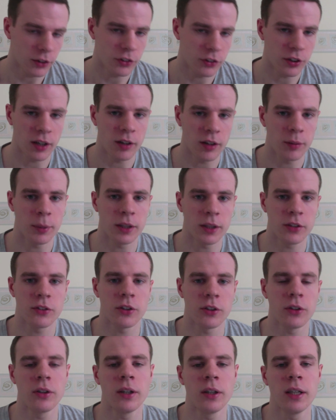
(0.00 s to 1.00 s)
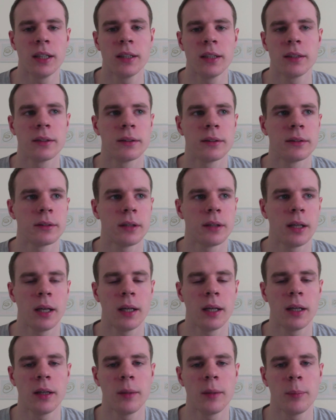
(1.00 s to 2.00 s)
sharing my story
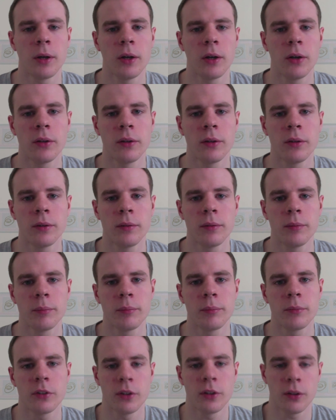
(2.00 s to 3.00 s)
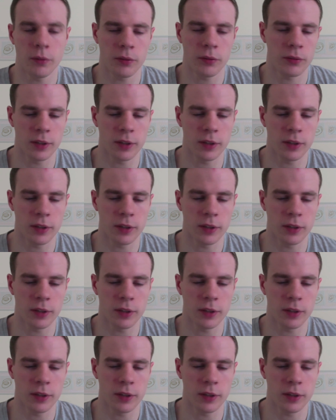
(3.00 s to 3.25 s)
on sort of